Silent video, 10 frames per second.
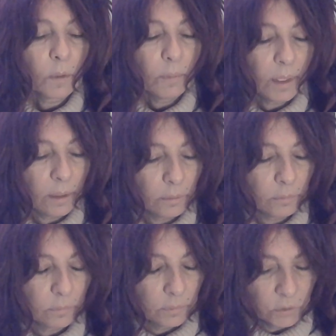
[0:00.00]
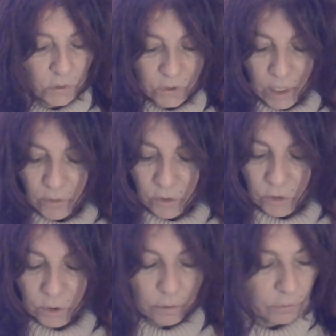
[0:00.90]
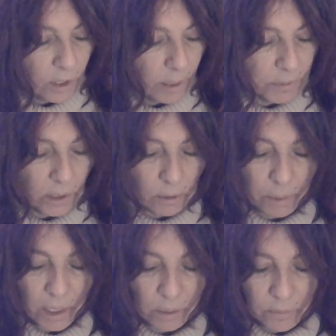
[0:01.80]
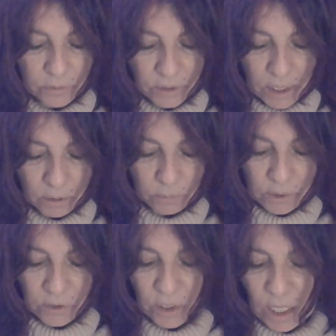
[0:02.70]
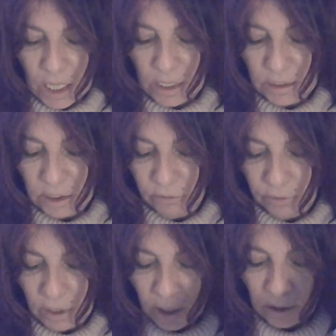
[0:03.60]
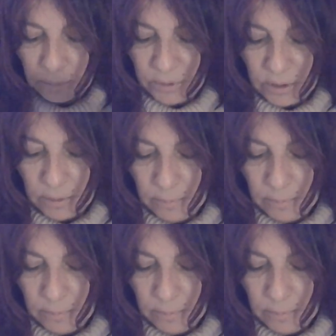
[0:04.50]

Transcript: Wow, just got the Two of Cups on the bottom of the deck with the Ace of Cups.